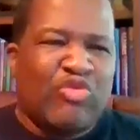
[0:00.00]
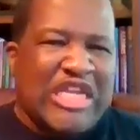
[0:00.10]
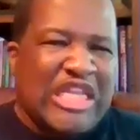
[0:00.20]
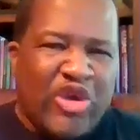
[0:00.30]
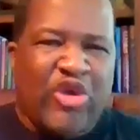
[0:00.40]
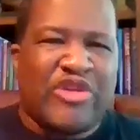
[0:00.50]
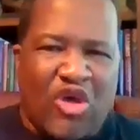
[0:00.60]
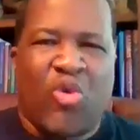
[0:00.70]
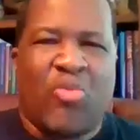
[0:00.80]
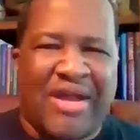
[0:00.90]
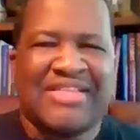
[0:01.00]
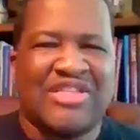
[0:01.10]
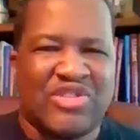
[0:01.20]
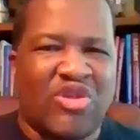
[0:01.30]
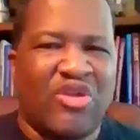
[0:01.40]
relearn the whole
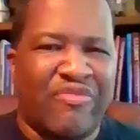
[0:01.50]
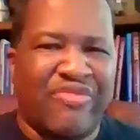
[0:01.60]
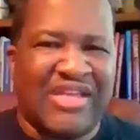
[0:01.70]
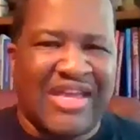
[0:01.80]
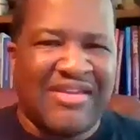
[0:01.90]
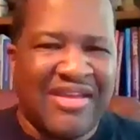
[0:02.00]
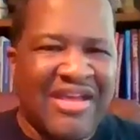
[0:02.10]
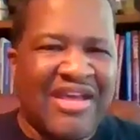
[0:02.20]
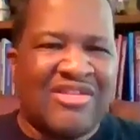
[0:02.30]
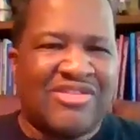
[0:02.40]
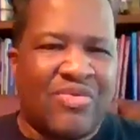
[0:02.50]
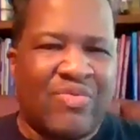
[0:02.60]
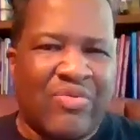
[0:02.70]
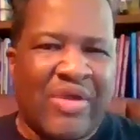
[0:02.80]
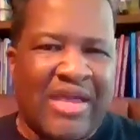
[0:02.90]
process all over again. So
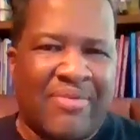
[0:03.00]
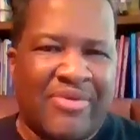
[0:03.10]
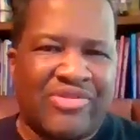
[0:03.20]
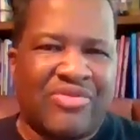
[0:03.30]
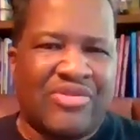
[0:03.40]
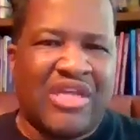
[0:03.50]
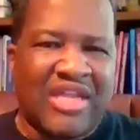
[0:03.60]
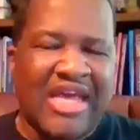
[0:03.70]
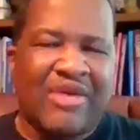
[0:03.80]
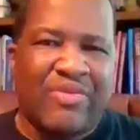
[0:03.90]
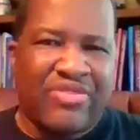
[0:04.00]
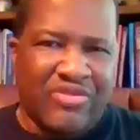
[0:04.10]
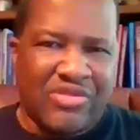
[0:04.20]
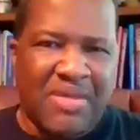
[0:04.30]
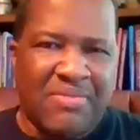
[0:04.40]
we were able to connect with
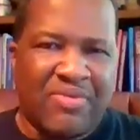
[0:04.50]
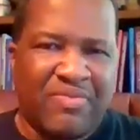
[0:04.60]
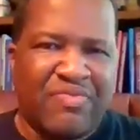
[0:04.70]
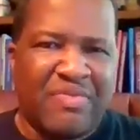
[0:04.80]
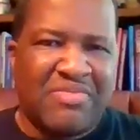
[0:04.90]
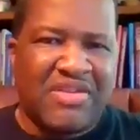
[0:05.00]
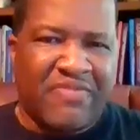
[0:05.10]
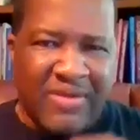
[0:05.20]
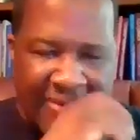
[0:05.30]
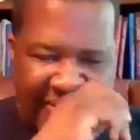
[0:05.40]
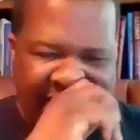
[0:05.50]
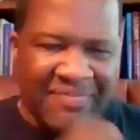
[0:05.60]
those people from different